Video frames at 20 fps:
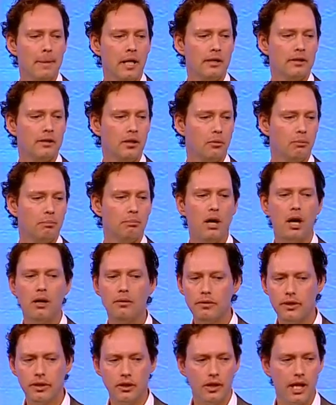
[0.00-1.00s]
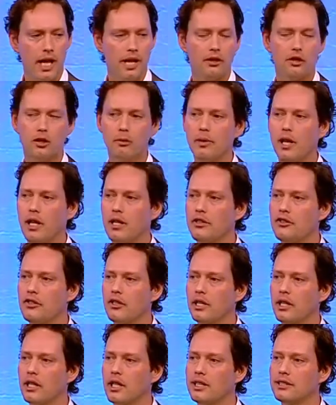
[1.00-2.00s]
So, a lot of terminology
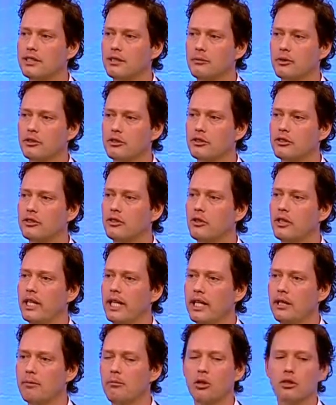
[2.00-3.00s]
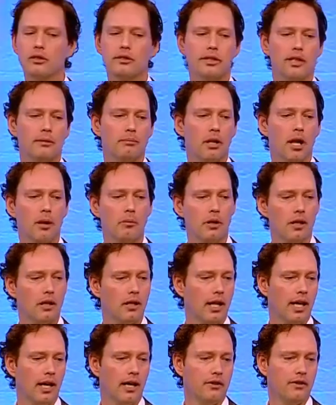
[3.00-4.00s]
that customers are still getting immersed in: public
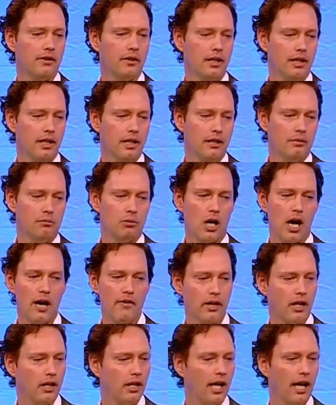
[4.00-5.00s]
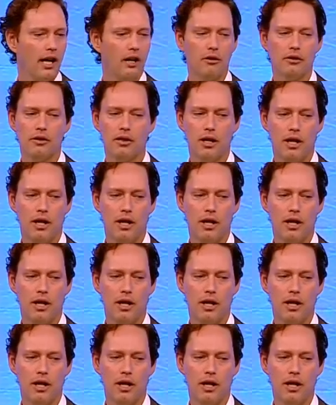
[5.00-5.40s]
cloud, private cloud,